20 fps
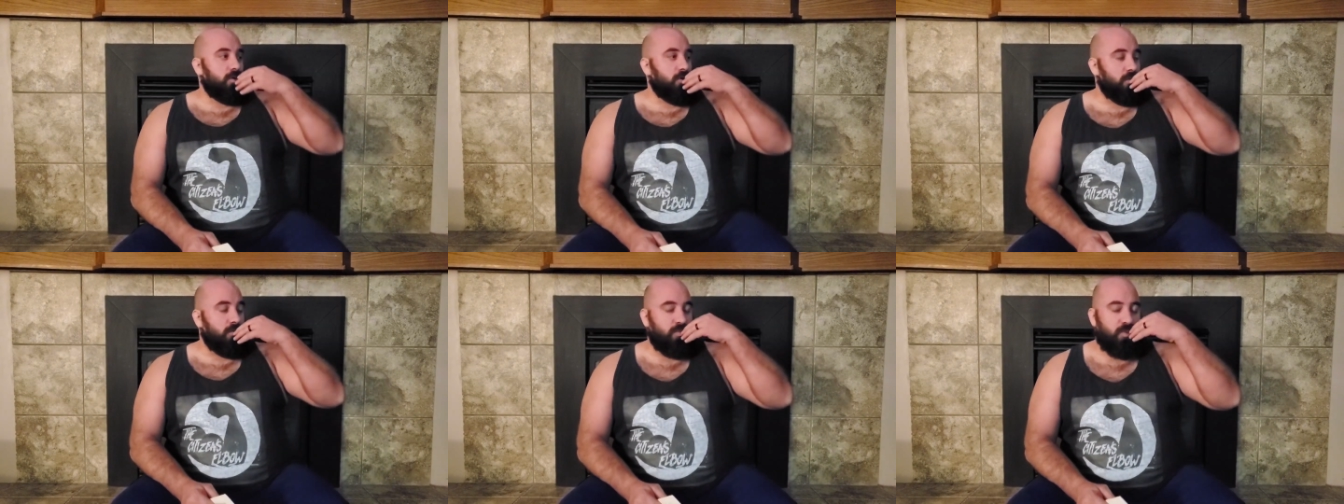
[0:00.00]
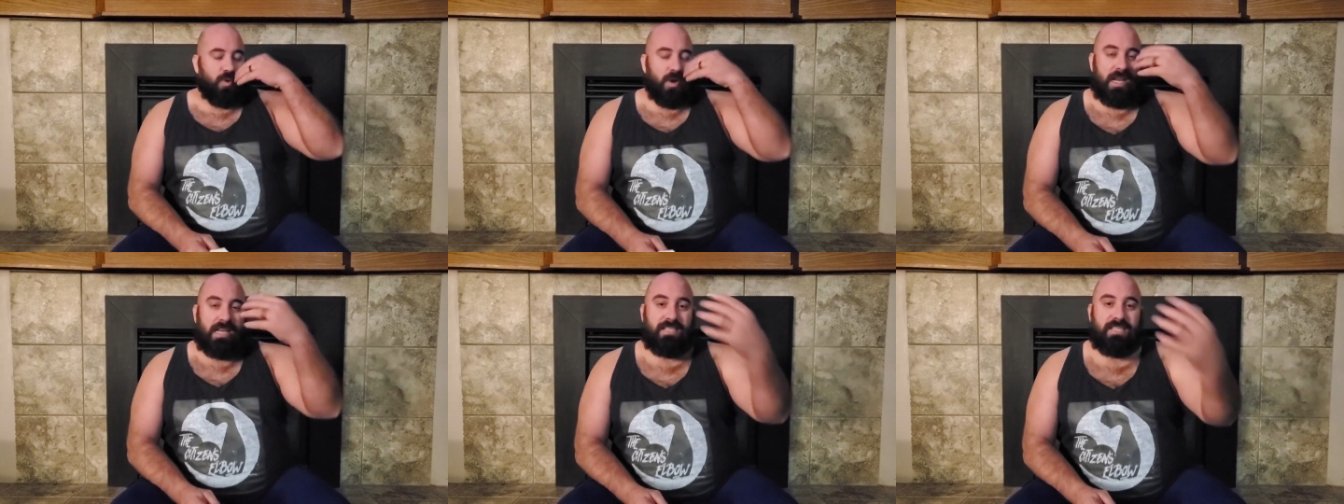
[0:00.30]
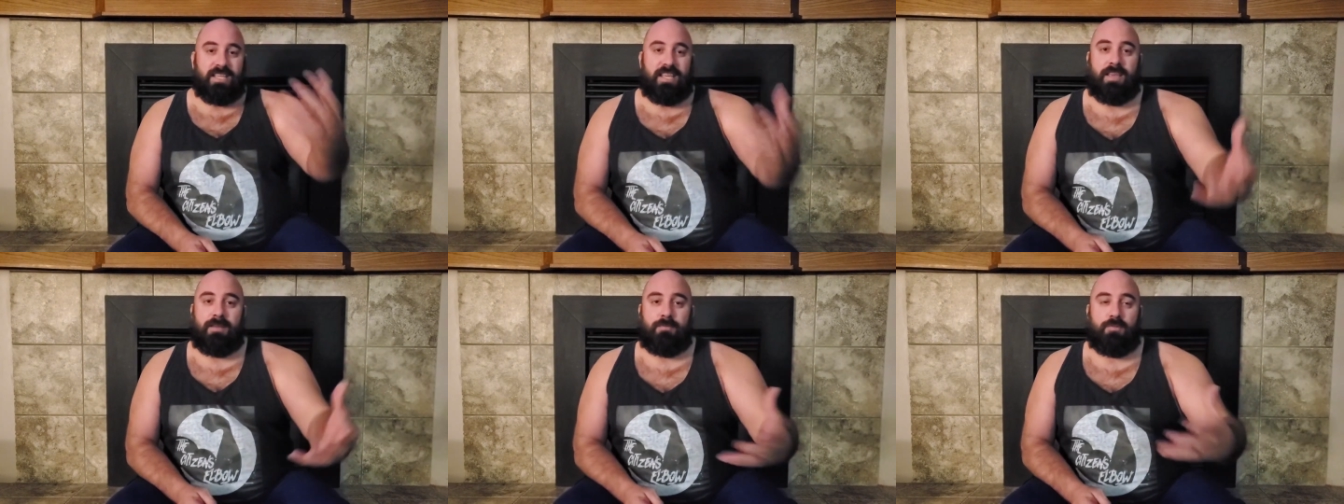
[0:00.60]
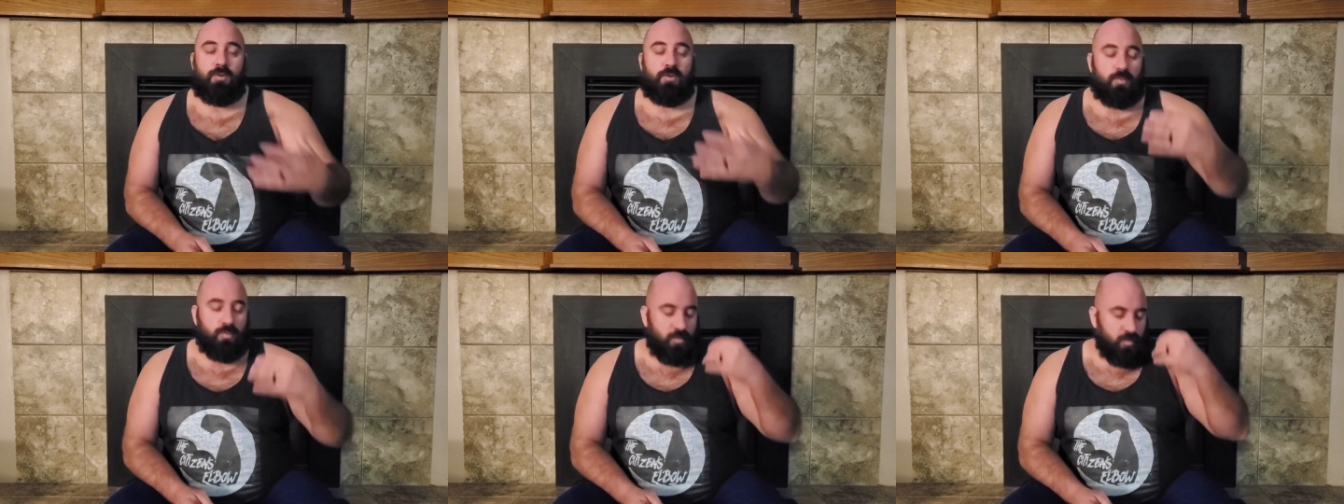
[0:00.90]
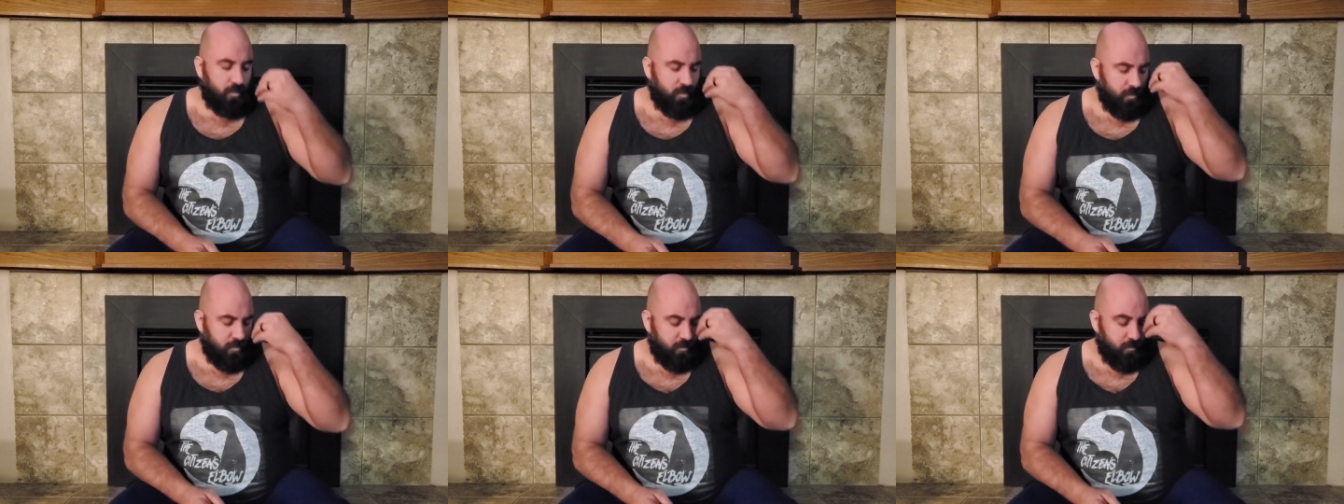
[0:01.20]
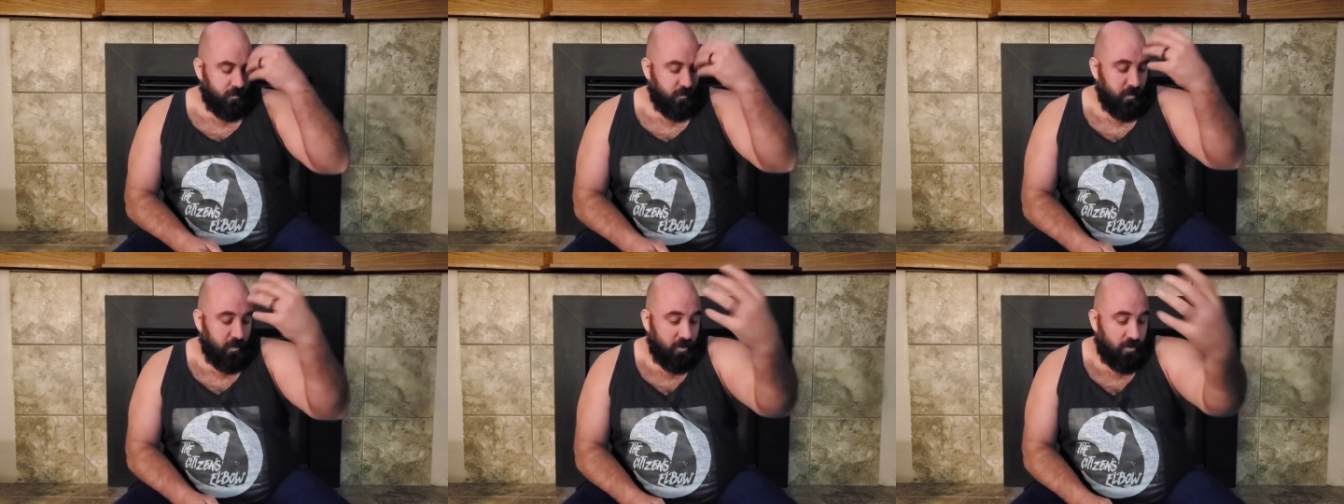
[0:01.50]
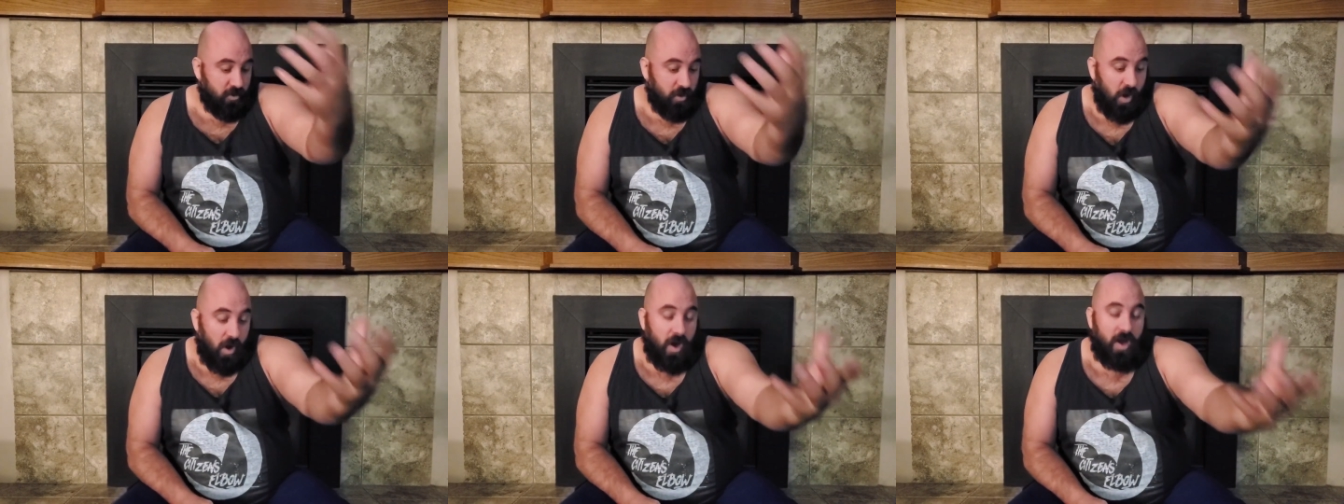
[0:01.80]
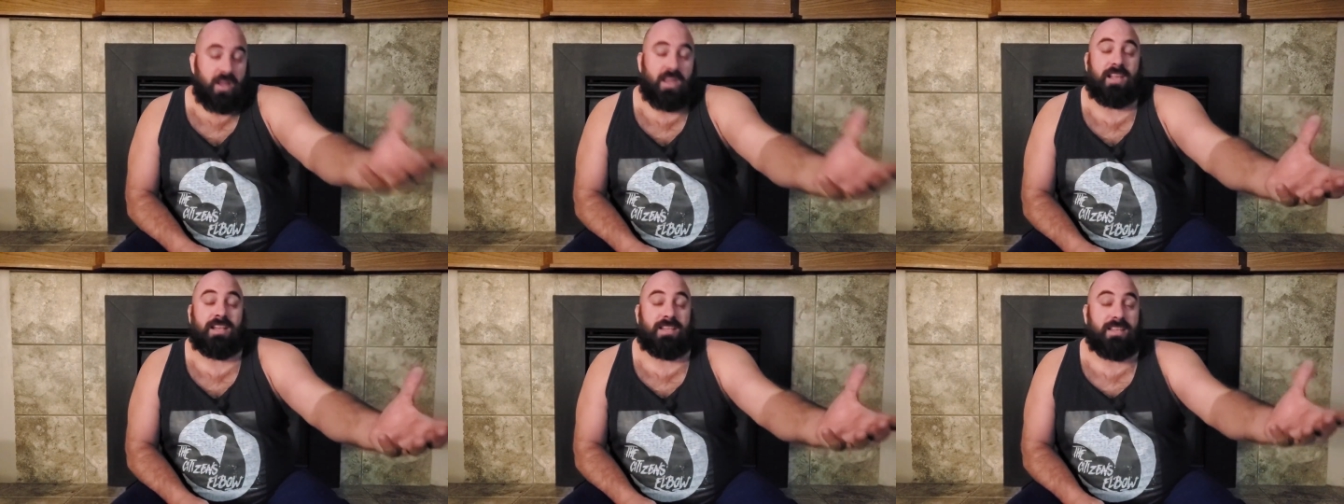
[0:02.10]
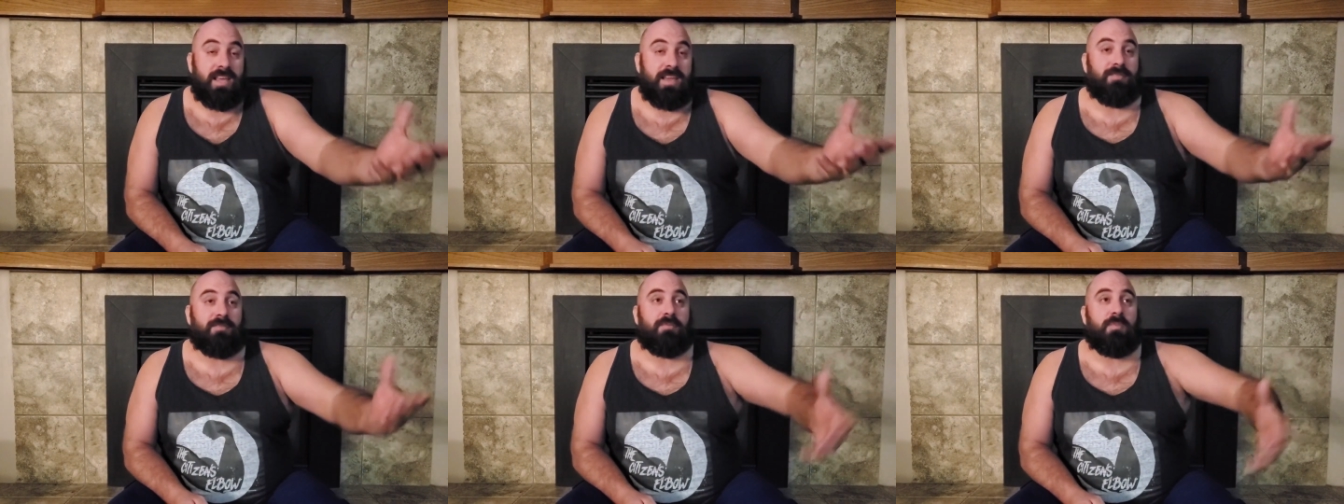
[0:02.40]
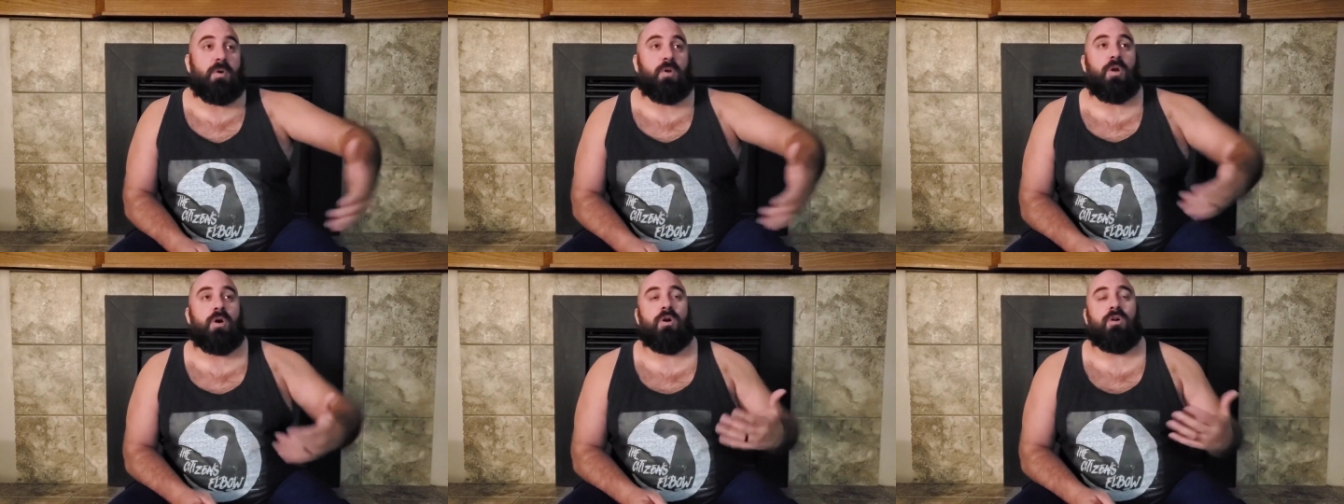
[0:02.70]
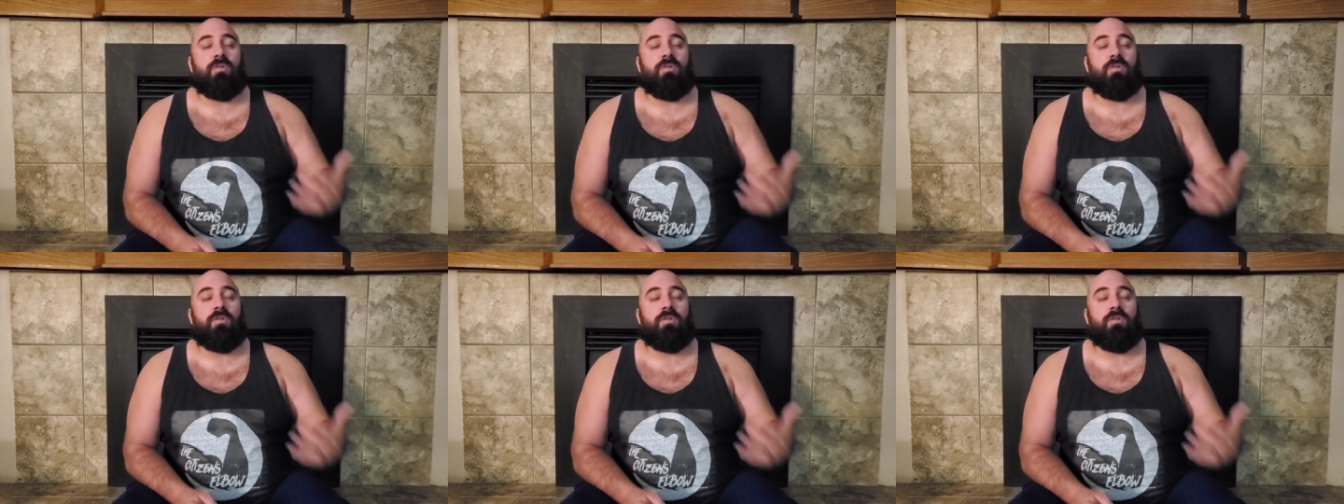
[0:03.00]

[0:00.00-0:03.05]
you're praising him, you're you're talking to him about